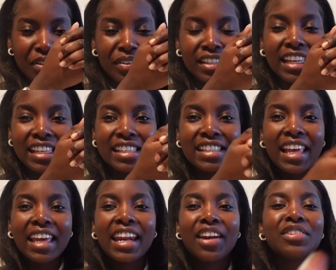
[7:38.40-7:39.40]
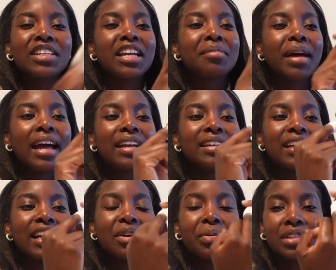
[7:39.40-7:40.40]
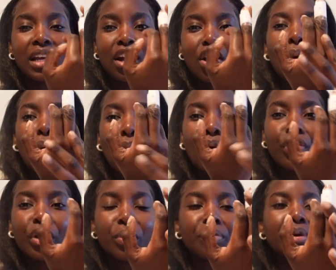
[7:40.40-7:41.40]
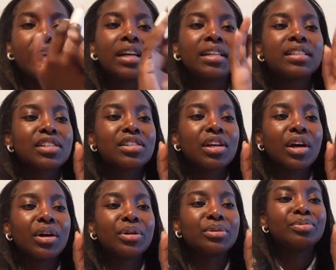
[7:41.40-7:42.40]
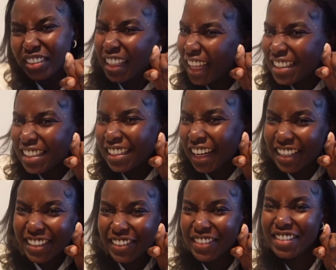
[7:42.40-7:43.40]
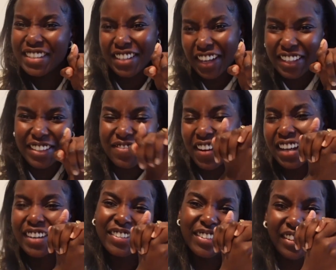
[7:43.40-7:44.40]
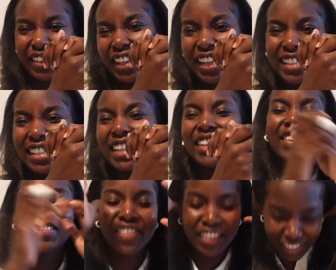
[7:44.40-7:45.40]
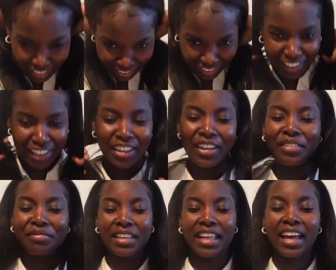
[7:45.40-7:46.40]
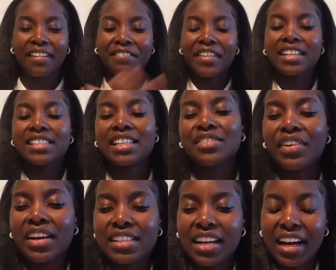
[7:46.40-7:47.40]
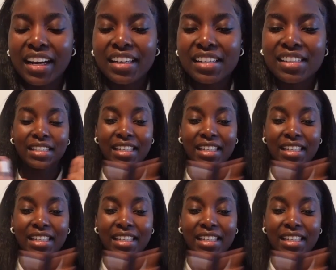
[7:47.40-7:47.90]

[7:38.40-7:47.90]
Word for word: it was insane. I looked down at my hand and it was like pouring with blood. So that's a nice little start to my little New Year's Eve. But yeah, first things first, guys.